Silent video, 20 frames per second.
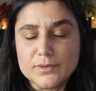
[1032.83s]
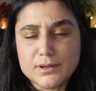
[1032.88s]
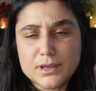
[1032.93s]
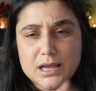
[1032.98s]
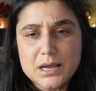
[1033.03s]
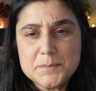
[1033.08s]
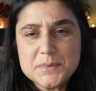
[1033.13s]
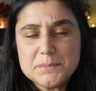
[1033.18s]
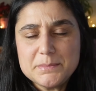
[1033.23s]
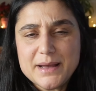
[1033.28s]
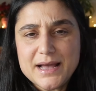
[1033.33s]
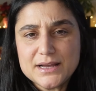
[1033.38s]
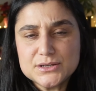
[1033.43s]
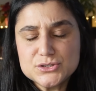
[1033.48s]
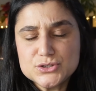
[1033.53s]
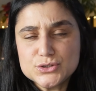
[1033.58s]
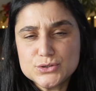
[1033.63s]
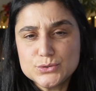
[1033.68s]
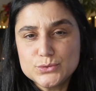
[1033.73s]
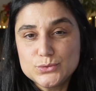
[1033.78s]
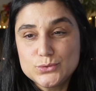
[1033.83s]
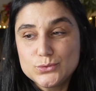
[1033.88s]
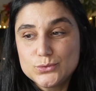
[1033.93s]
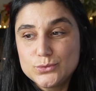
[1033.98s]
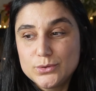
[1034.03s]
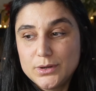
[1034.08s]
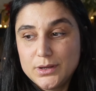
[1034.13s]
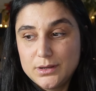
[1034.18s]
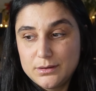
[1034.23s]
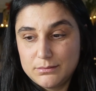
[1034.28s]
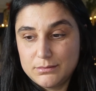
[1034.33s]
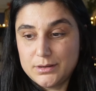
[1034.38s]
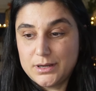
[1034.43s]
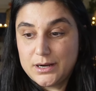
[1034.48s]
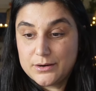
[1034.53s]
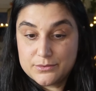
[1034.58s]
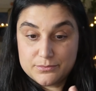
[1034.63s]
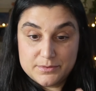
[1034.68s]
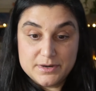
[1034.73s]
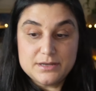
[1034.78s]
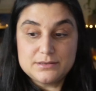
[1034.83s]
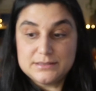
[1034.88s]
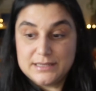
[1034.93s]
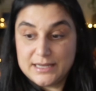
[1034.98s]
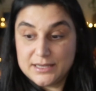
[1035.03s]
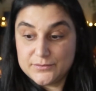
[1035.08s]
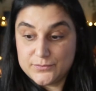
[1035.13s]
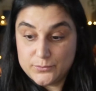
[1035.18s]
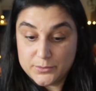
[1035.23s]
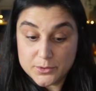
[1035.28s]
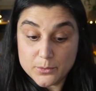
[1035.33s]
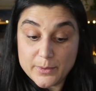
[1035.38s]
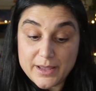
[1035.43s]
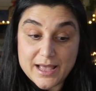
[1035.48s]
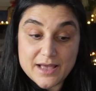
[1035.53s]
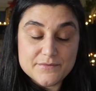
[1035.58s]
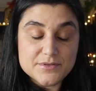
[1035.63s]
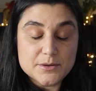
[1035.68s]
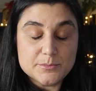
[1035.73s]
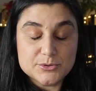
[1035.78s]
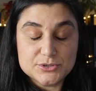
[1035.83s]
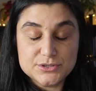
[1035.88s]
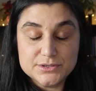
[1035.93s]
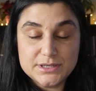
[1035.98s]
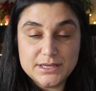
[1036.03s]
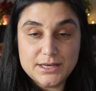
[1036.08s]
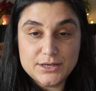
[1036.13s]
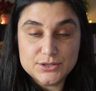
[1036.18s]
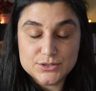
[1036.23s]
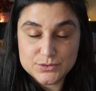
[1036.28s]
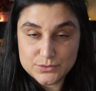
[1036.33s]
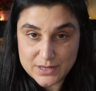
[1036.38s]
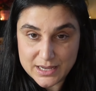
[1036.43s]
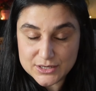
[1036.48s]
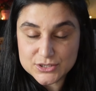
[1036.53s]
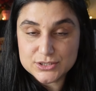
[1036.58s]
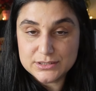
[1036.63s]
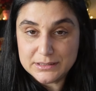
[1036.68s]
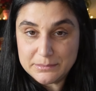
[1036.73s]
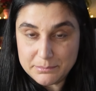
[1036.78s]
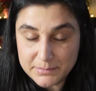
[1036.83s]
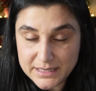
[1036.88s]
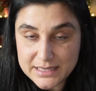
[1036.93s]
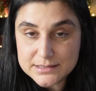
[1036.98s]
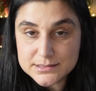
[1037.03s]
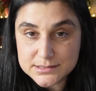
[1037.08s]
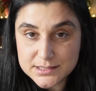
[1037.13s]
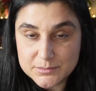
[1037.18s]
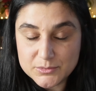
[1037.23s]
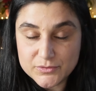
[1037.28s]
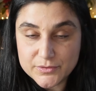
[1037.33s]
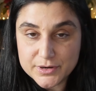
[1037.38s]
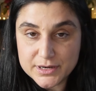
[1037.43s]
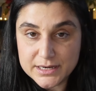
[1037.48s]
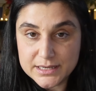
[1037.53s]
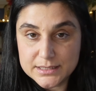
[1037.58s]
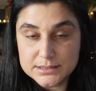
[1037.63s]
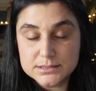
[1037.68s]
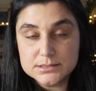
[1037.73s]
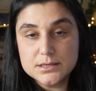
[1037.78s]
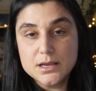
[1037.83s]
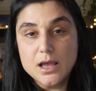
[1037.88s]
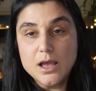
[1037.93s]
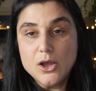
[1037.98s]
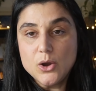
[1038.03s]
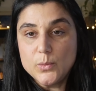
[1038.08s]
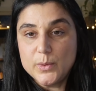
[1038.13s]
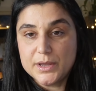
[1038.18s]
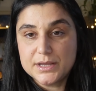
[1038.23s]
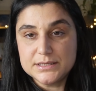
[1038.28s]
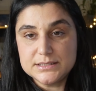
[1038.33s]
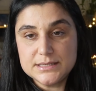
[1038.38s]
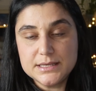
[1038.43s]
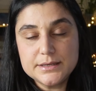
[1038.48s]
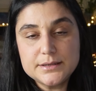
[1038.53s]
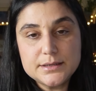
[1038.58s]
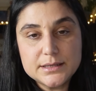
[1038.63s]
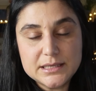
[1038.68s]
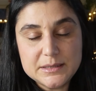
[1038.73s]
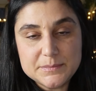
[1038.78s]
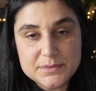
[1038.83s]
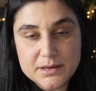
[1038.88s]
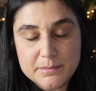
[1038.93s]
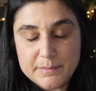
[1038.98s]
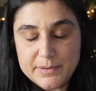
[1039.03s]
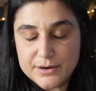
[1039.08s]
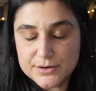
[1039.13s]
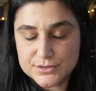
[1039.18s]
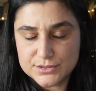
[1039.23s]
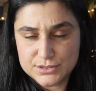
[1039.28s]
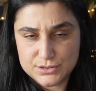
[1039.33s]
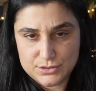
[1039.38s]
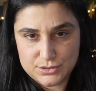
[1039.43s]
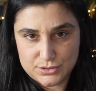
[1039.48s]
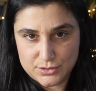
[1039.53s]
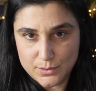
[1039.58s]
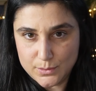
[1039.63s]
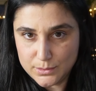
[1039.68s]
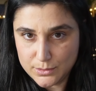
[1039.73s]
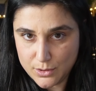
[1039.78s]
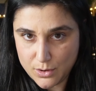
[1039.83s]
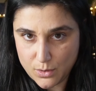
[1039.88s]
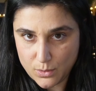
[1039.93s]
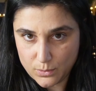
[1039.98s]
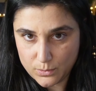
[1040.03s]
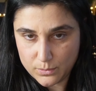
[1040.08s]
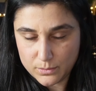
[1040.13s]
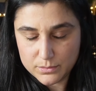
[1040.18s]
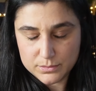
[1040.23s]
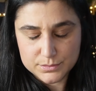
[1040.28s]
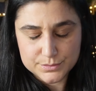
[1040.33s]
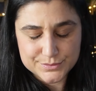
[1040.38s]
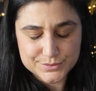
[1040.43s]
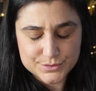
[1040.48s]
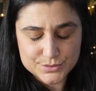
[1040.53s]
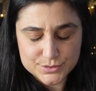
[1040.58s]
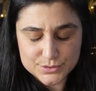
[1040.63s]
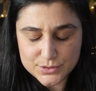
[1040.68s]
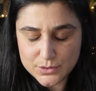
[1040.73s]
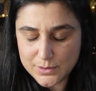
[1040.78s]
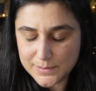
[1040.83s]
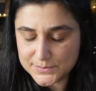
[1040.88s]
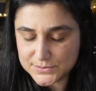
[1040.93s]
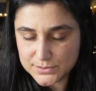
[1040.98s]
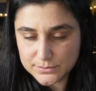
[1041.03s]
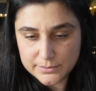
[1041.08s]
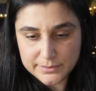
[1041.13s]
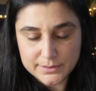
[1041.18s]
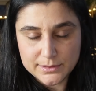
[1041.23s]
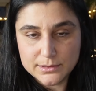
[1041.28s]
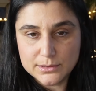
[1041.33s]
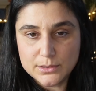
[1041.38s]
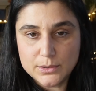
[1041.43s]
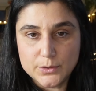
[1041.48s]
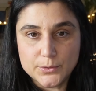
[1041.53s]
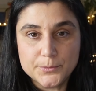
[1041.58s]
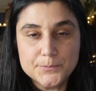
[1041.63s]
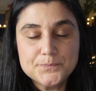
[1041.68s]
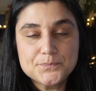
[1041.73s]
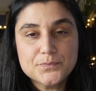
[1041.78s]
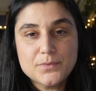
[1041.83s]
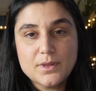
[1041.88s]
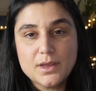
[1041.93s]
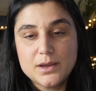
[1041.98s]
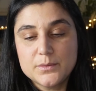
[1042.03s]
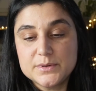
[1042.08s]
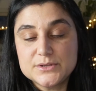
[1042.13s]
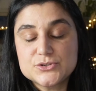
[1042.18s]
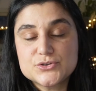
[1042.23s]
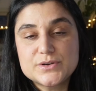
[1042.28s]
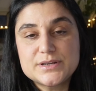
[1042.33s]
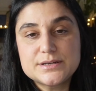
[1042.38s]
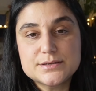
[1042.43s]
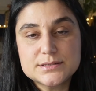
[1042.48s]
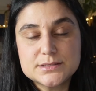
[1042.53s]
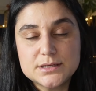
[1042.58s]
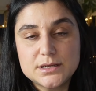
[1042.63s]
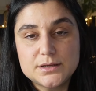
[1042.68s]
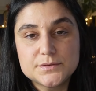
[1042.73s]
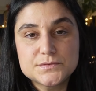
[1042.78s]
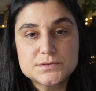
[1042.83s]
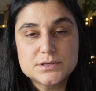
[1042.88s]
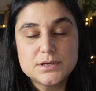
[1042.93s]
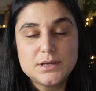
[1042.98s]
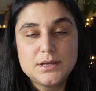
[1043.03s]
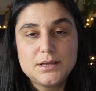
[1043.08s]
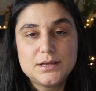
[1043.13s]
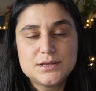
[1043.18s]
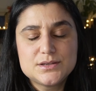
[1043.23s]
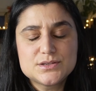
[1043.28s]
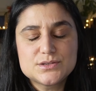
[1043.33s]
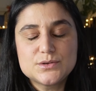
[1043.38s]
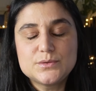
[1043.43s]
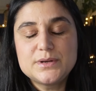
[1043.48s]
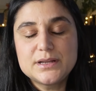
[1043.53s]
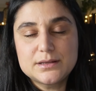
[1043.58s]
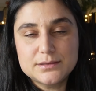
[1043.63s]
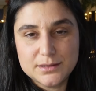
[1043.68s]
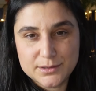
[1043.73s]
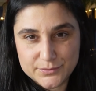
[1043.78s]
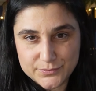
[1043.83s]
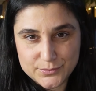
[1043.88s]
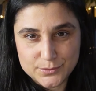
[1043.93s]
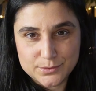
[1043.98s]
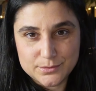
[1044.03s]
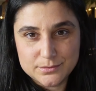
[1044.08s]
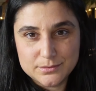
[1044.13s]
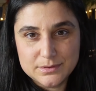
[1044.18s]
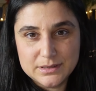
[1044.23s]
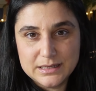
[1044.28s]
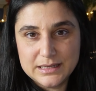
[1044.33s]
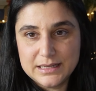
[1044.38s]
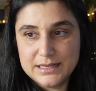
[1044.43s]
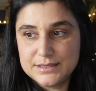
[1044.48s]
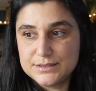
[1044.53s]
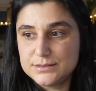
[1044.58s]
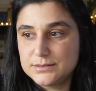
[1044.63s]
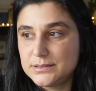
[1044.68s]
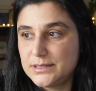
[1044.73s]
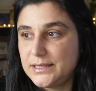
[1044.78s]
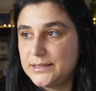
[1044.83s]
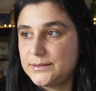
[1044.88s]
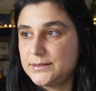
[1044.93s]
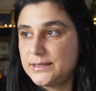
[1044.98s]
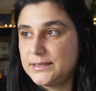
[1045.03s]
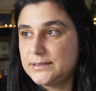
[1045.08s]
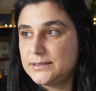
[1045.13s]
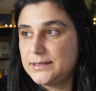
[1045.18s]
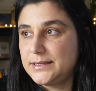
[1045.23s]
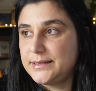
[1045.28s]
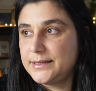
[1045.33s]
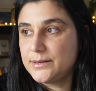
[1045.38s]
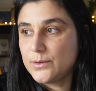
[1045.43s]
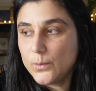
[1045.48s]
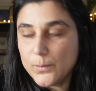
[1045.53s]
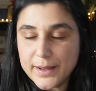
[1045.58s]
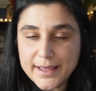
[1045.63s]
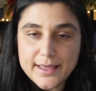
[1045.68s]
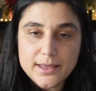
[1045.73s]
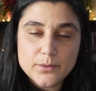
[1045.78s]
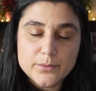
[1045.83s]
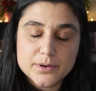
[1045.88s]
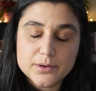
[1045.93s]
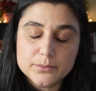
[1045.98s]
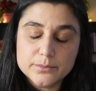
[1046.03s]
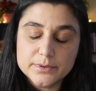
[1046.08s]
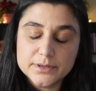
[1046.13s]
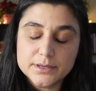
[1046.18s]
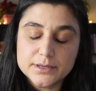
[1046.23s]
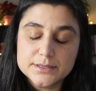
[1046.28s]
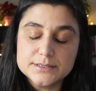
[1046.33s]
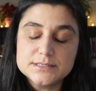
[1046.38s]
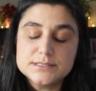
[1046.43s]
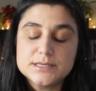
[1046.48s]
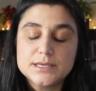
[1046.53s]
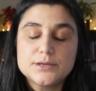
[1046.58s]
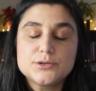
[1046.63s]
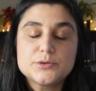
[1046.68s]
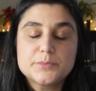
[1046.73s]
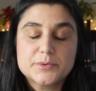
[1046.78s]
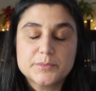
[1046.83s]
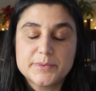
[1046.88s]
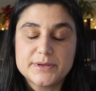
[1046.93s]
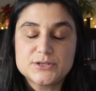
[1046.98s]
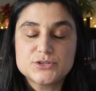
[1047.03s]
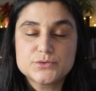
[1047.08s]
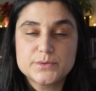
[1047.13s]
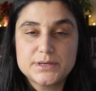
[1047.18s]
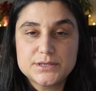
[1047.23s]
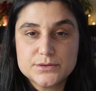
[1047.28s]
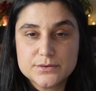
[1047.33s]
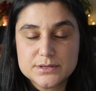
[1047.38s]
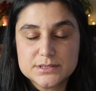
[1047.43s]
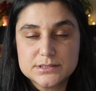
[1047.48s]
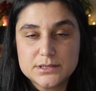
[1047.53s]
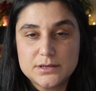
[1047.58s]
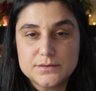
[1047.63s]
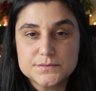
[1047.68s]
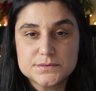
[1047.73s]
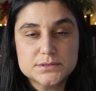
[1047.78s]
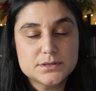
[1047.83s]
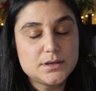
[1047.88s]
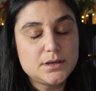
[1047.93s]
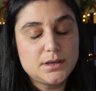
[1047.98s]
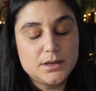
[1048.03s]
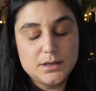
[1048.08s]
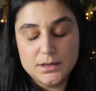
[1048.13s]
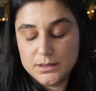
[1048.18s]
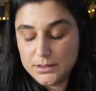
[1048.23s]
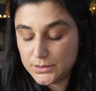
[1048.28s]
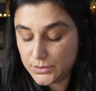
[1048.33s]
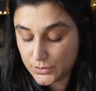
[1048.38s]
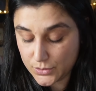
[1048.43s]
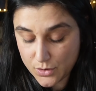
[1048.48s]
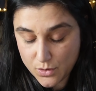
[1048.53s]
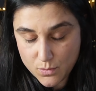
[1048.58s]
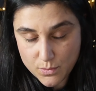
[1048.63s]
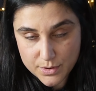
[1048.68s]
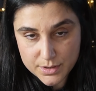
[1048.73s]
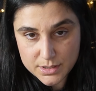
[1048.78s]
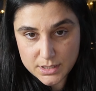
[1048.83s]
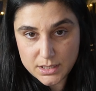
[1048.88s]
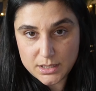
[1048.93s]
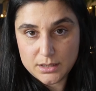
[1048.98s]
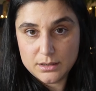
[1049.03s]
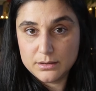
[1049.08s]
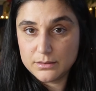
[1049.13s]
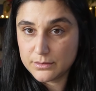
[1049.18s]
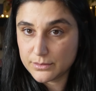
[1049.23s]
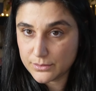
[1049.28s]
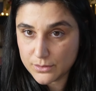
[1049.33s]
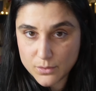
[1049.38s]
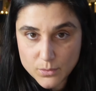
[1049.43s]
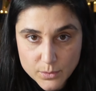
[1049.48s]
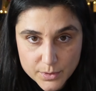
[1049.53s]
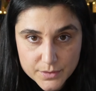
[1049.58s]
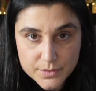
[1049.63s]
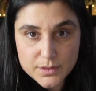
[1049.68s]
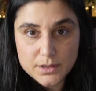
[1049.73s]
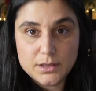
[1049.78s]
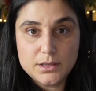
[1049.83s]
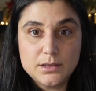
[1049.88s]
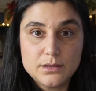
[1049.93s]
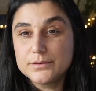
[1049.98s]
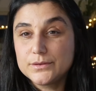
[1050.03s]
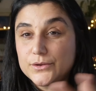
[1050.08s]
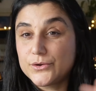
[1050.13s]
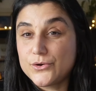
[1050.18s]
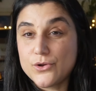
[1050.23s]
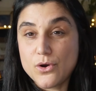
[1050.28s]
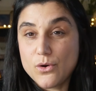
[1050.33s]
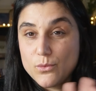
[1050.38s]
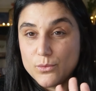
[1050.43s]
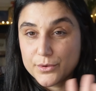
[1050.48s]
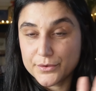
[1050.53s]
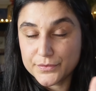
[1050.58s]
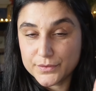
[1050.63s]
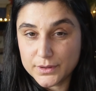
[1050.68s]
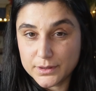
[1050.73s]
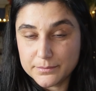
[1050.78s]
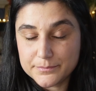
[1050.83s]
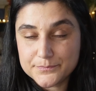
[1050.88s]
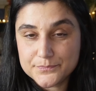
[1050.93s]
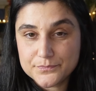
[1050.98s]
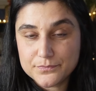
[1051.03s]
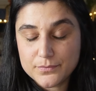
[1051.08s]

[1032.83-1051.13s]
coming back to our real life, where we have the opportunity to actually meet some of our needs, we continue to keep that bar so low, so absolutely low, and we treat ourselves so neglectful and in a way where we continue to perpetuate to ourselves, you're not worthy, you're not worthy, you're not worthy.